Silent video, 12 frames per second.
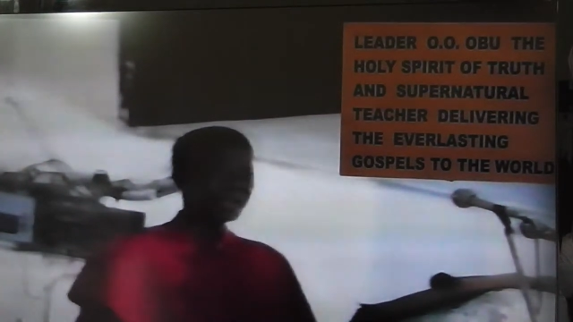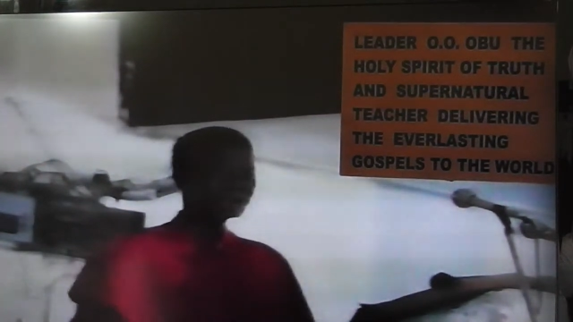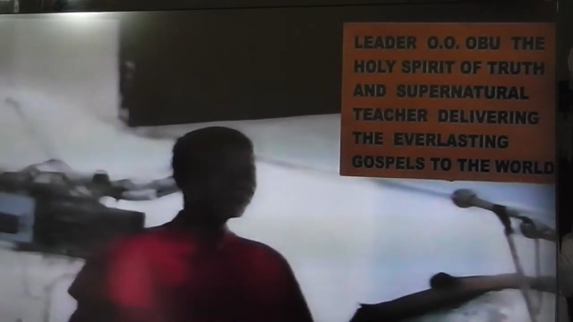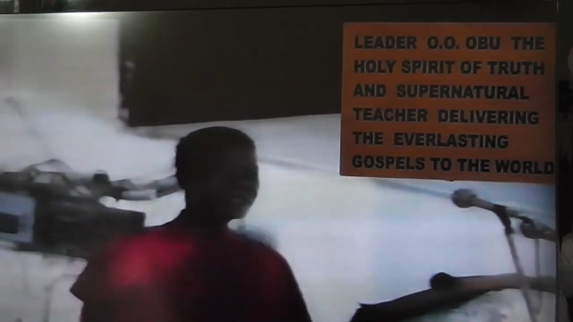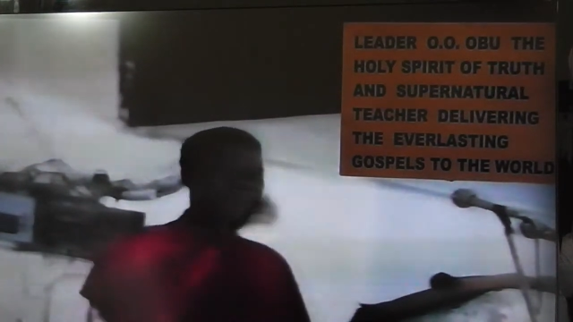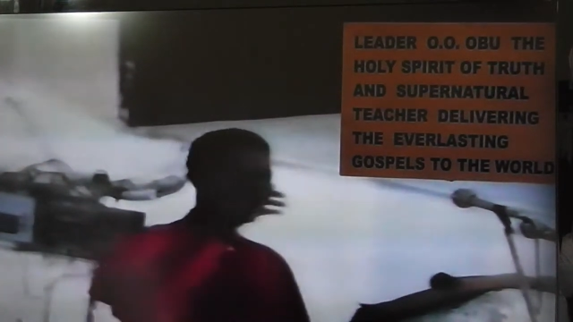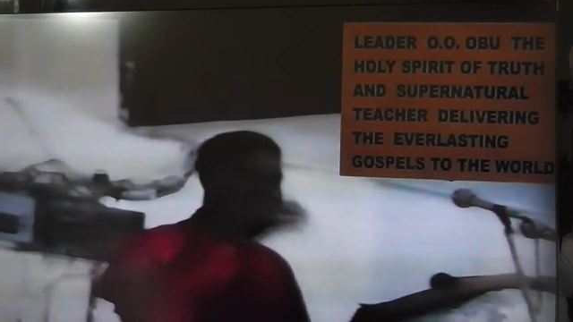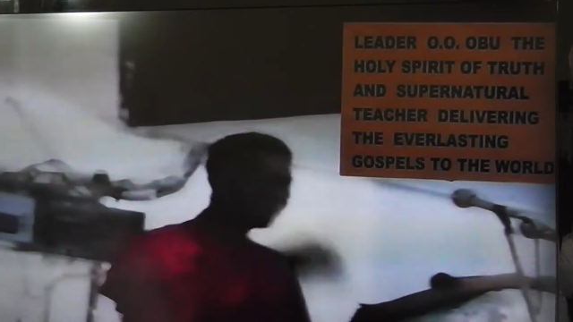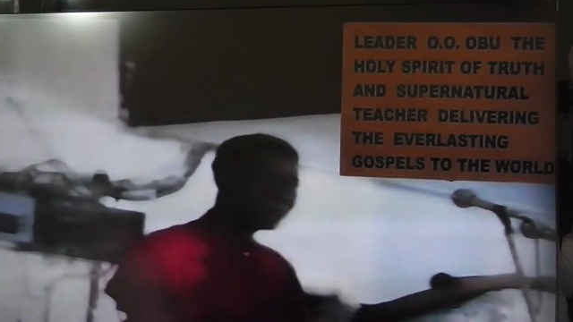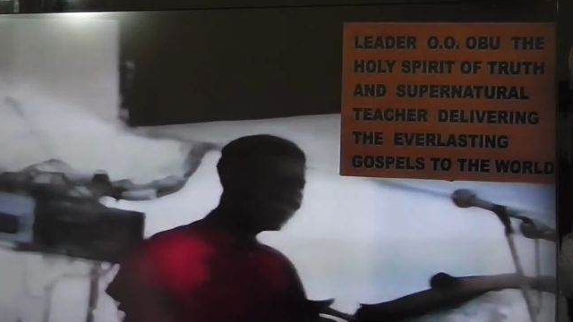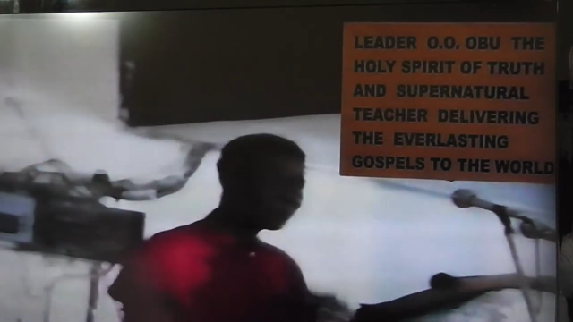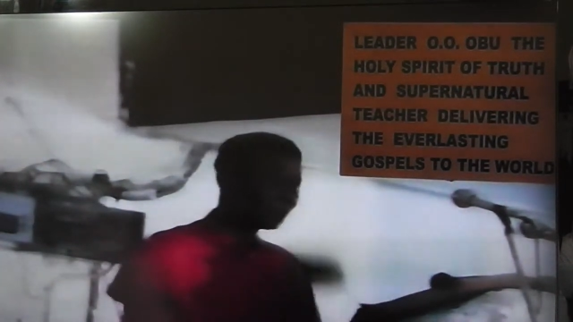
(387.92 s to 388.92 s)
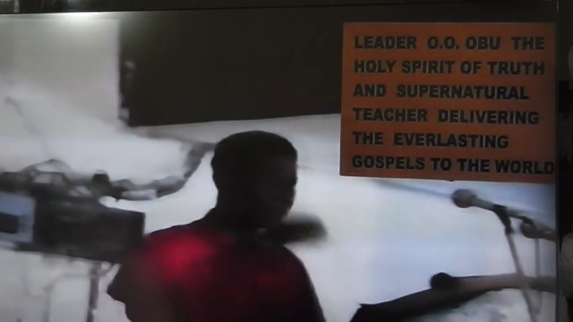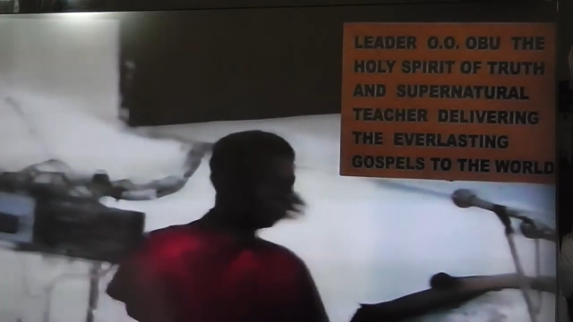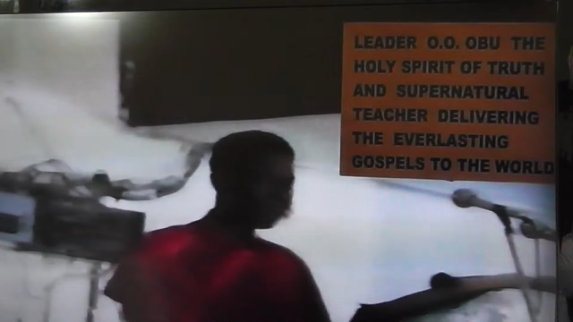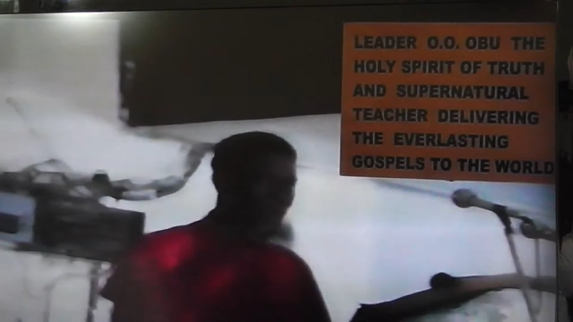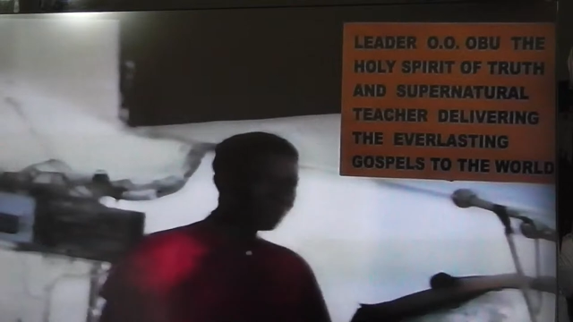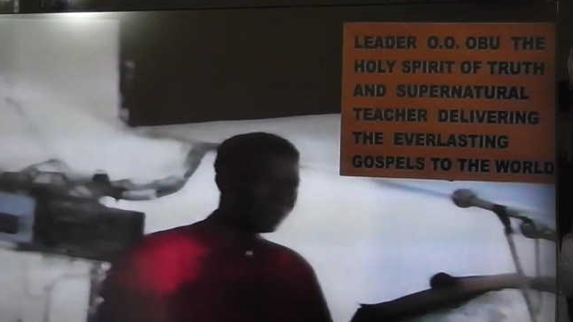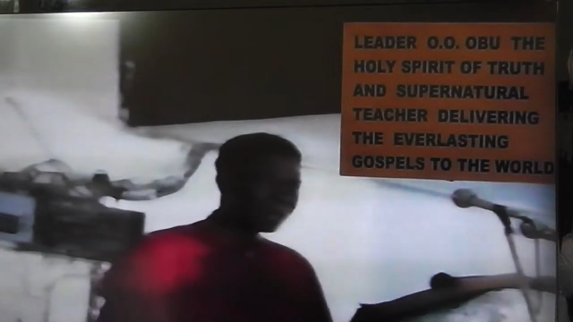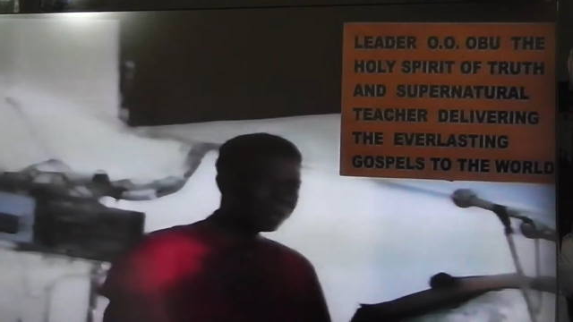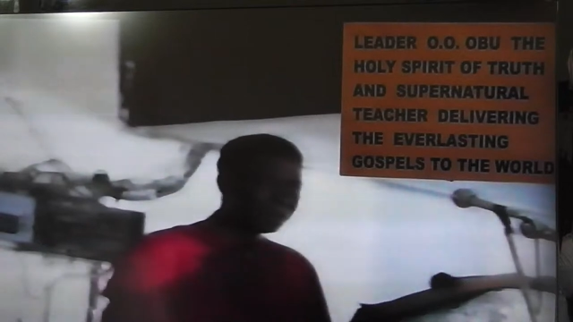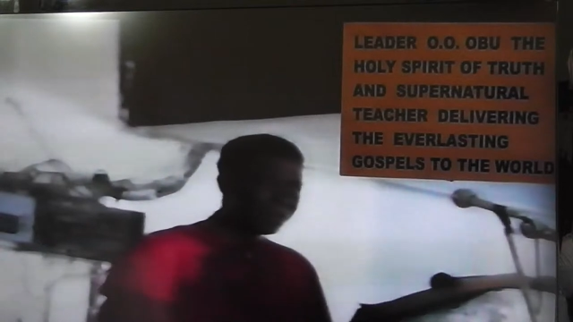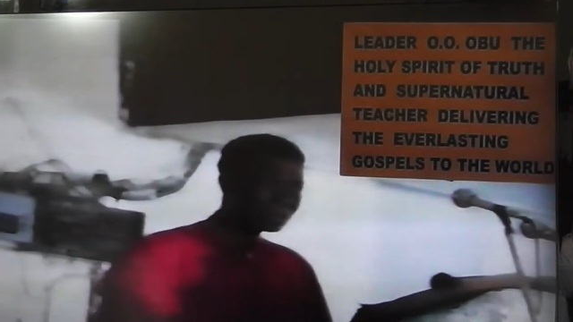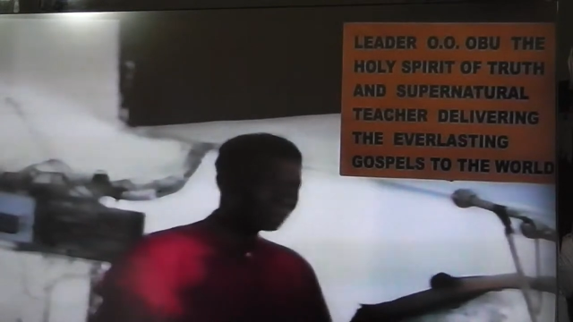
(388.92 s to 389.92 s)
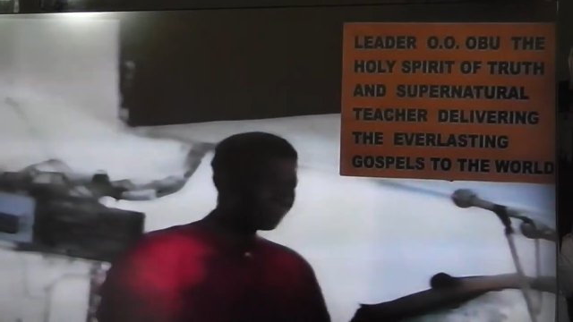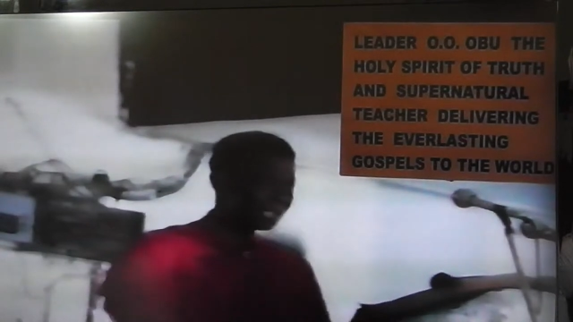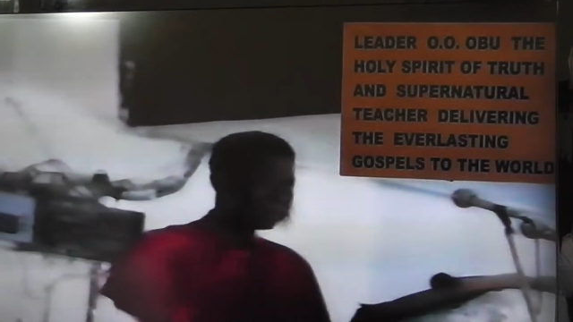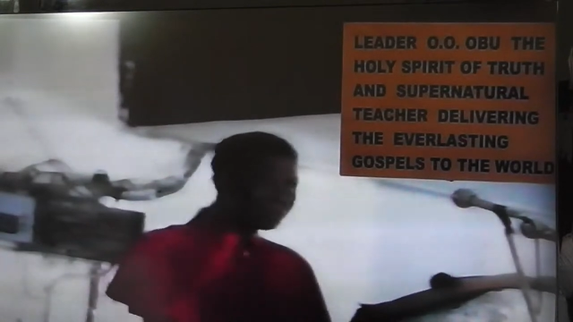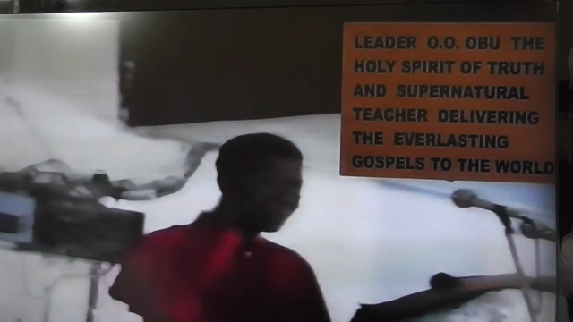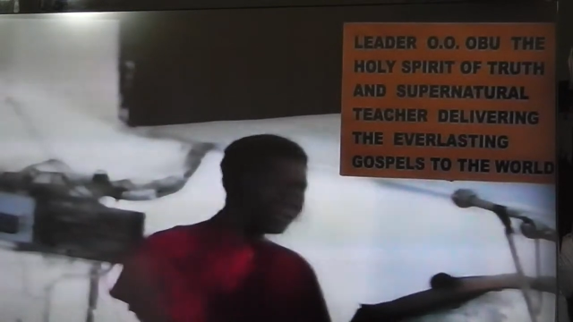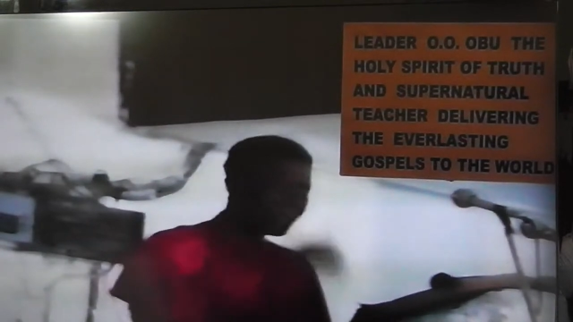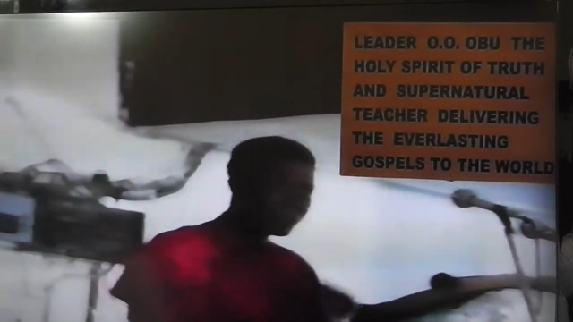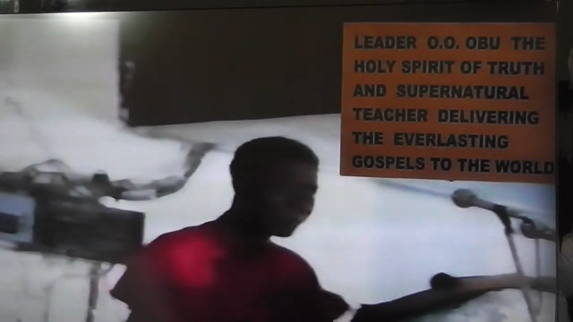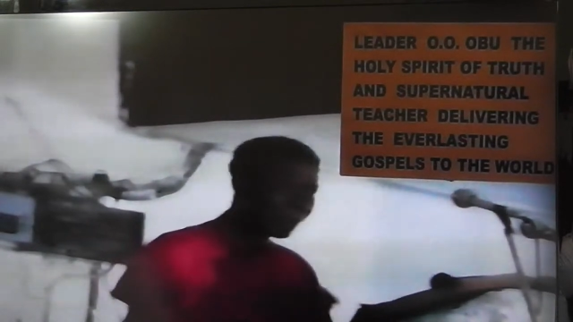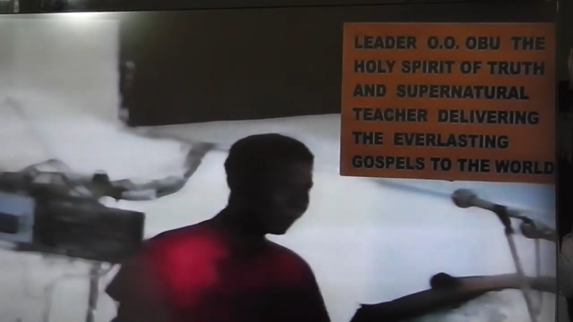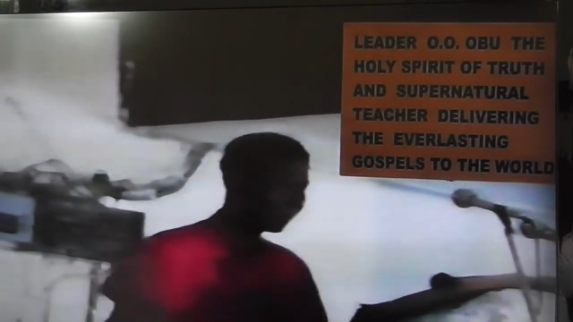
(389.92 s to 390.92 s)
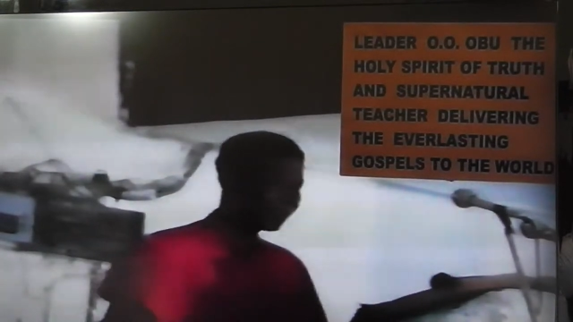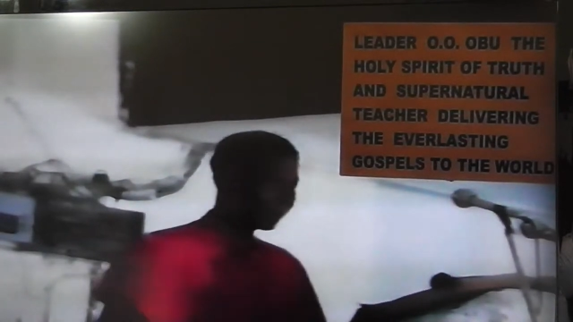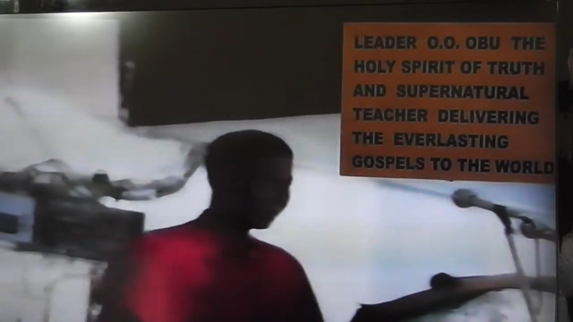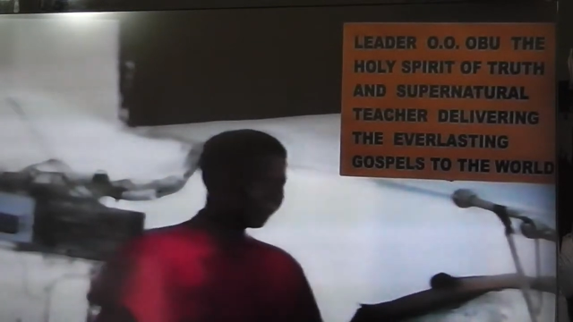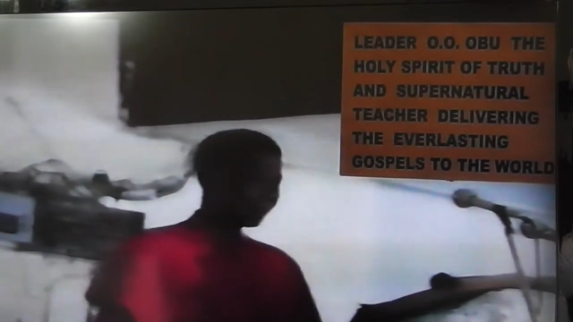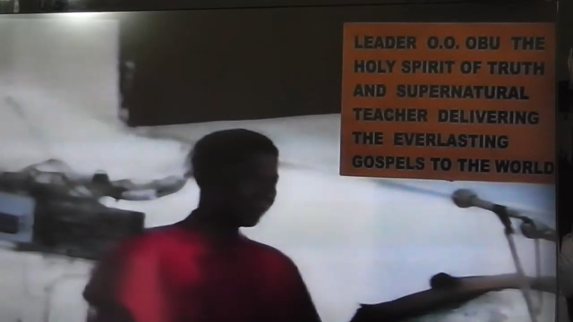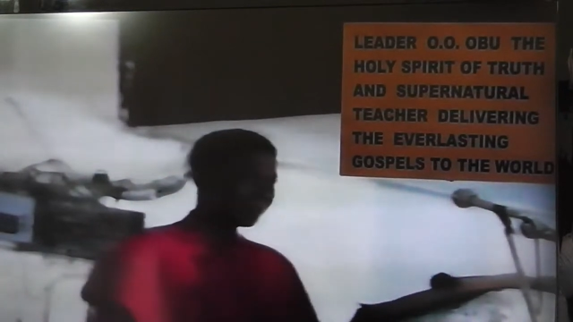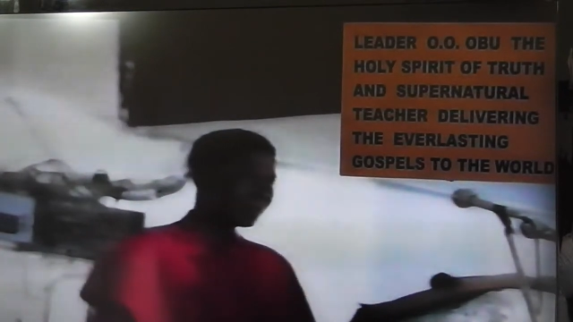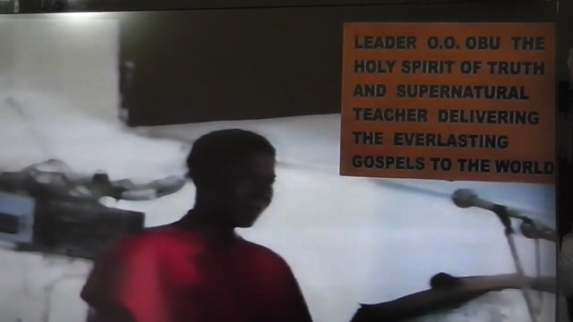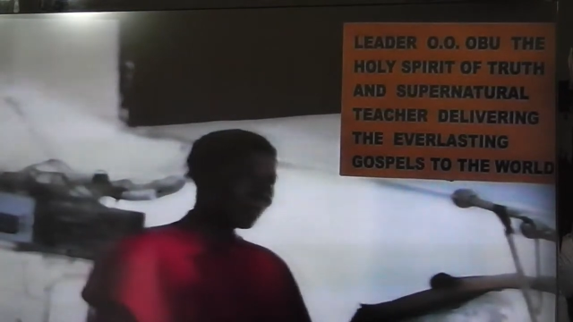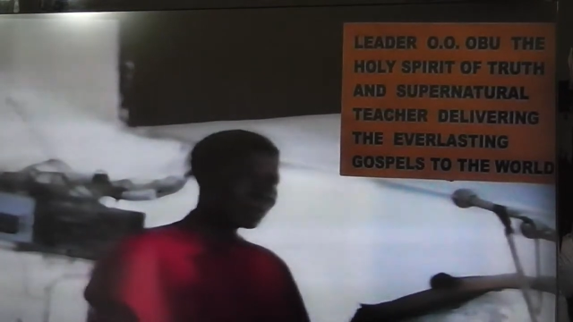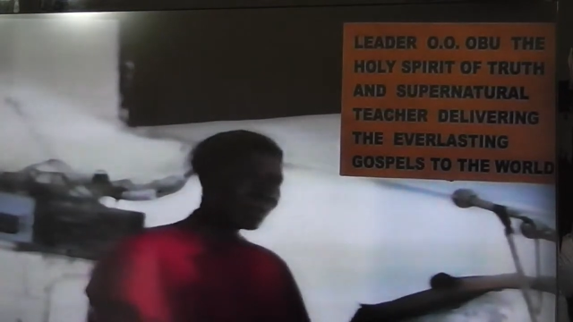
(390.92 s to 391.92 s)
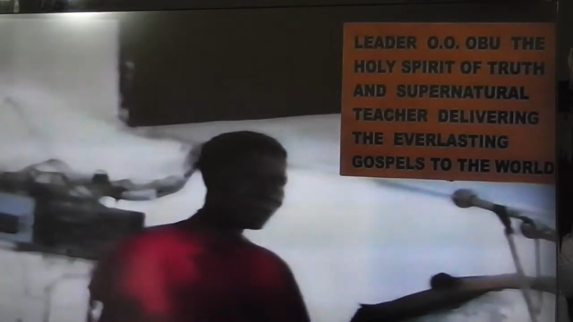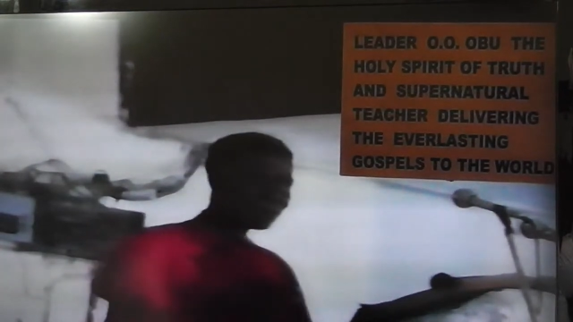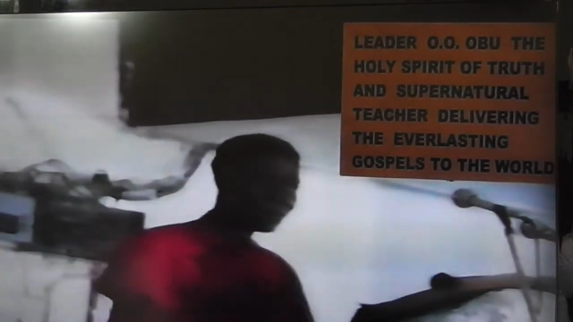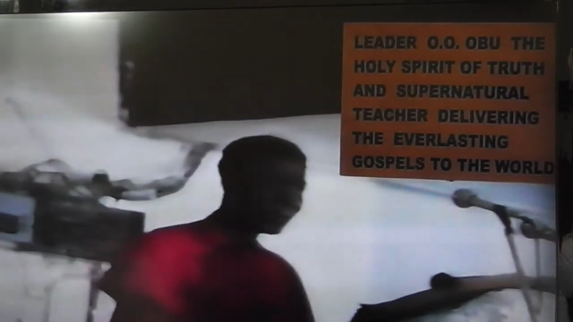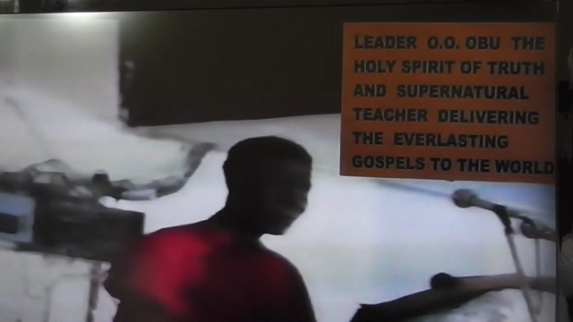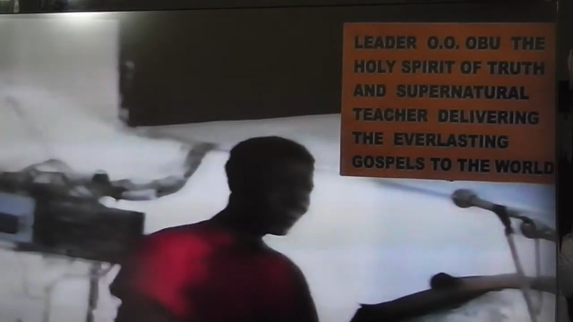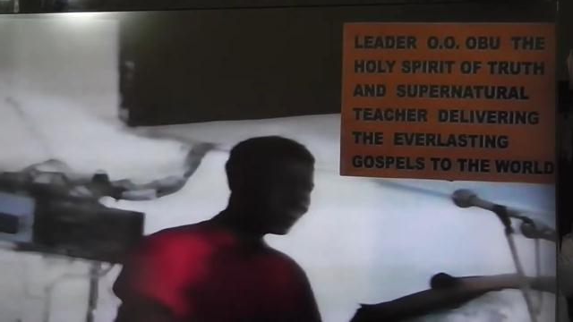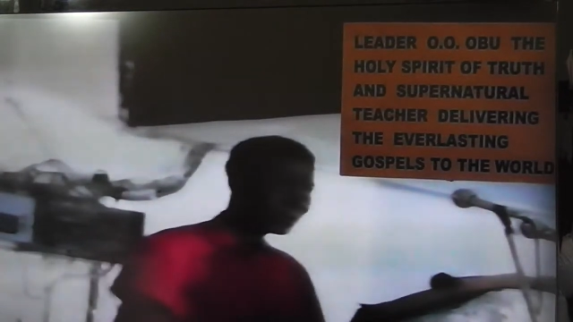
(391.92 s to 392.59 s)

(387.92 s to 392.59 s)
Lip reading: (no speaker visible)